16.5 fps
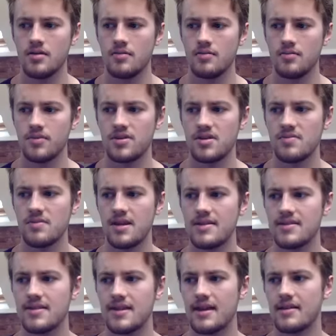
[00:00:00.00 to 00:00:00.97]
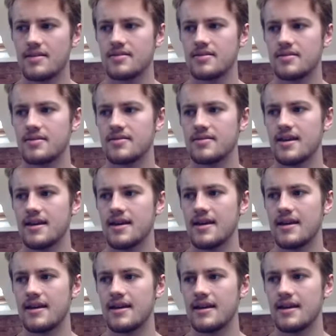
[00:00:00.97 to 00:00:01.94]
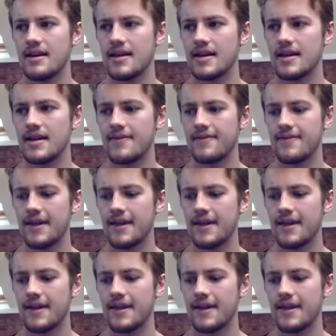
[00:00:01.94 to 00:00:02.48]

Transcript: because it means that, say, if